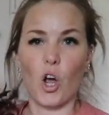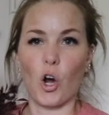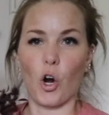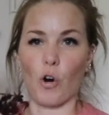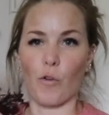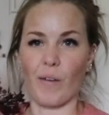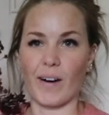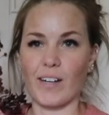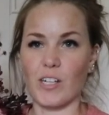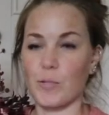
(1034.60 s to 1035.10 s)

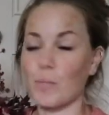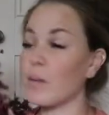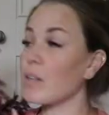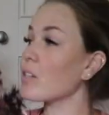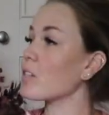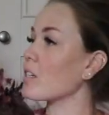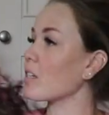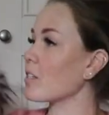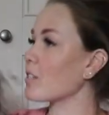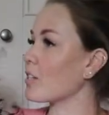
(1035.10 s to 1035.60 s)

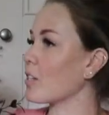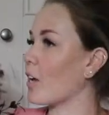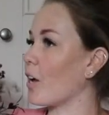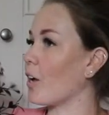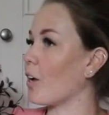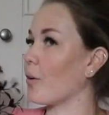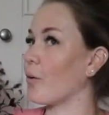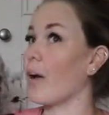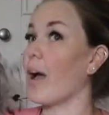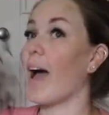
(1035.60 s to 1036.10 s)
arrangement.
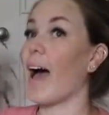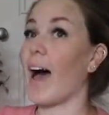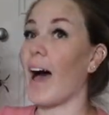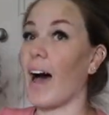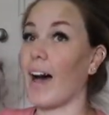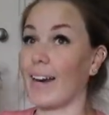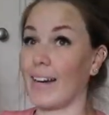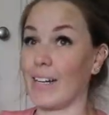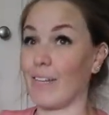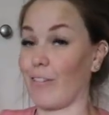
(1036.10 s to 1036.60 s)
So
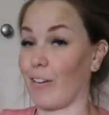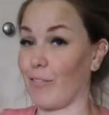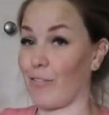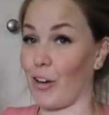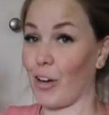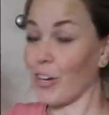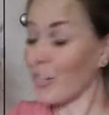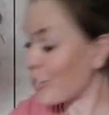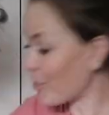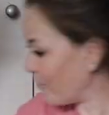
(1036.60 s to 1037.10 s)
I need to find a
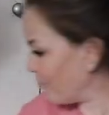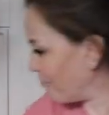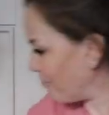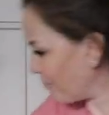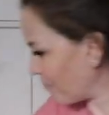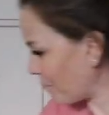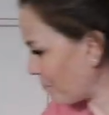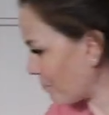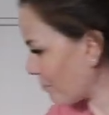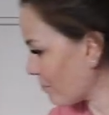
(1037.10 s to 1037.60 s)
vase
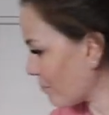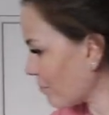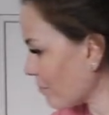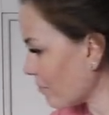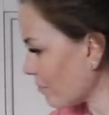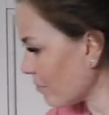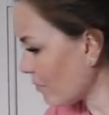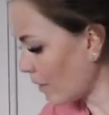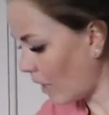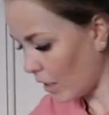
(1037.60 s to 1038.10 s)

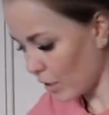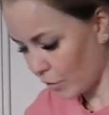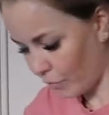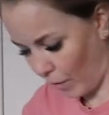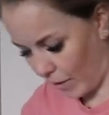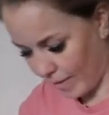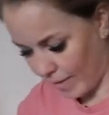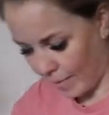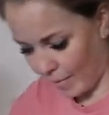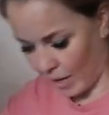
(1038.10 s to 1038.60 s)
to
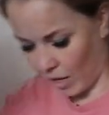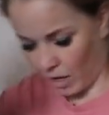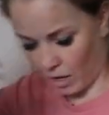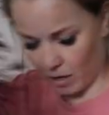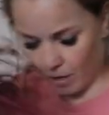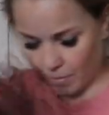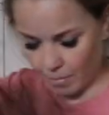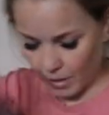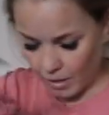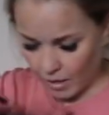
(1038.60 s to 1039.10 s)
find them a
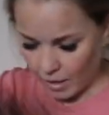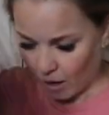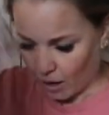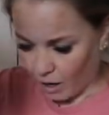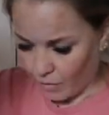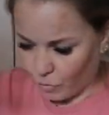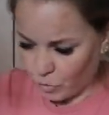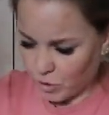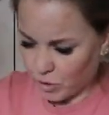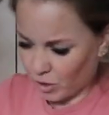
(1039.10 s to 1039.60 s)
home.
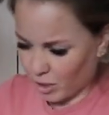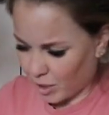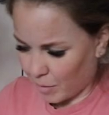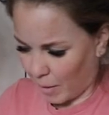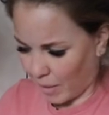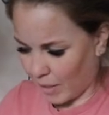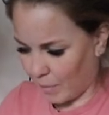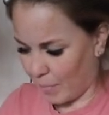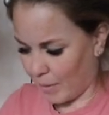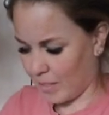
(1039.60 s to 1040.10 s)
I've also got some
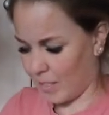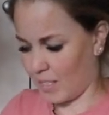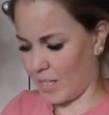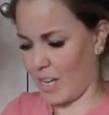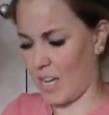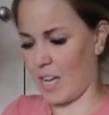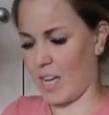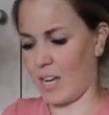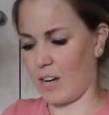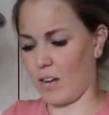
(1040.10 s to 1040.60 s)
other bits in
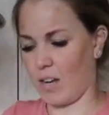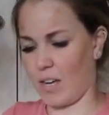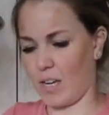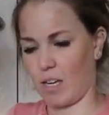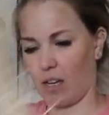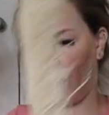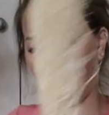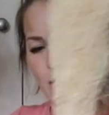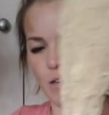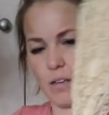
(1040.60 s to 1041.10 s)
here,
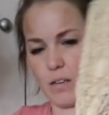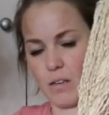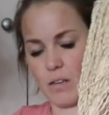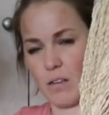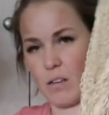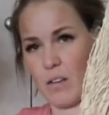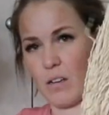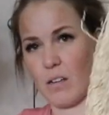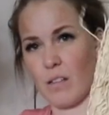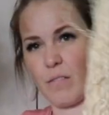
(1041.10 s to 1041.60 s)
like
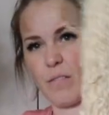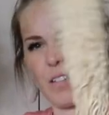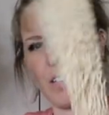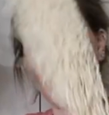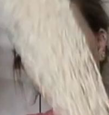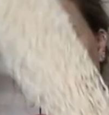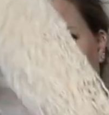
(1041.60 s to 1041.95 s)
this